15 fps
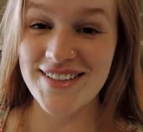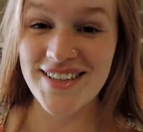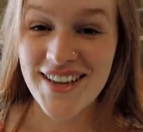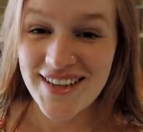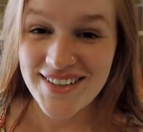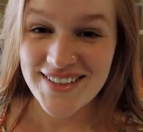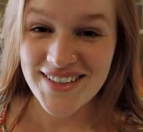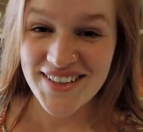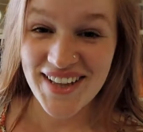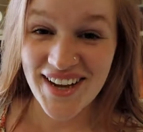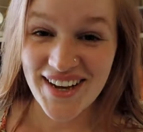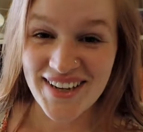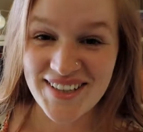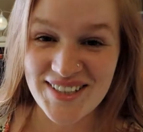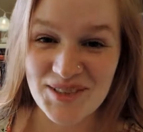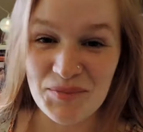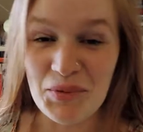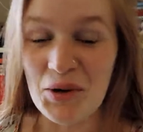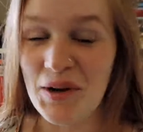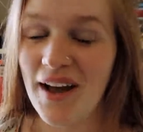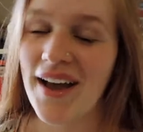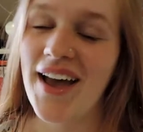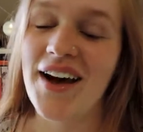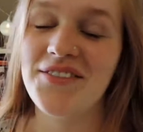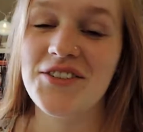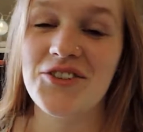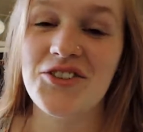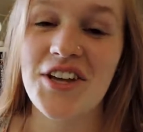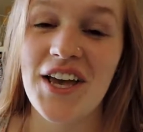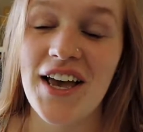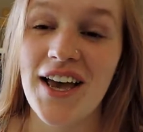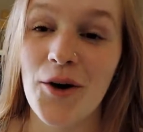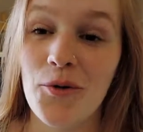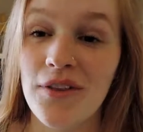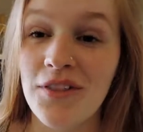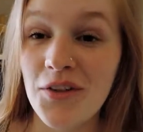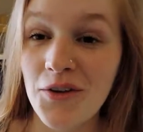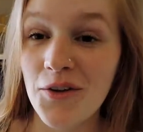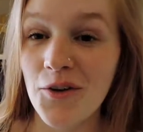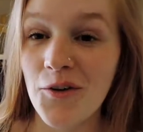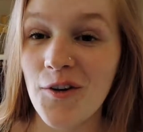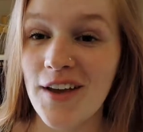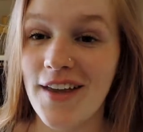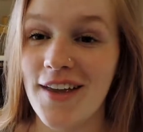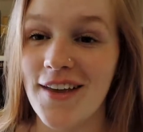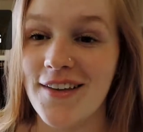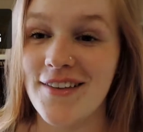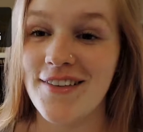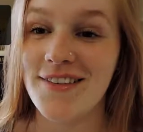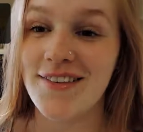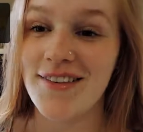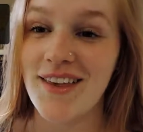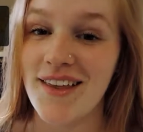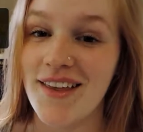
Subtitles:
second to last book I have to share with you is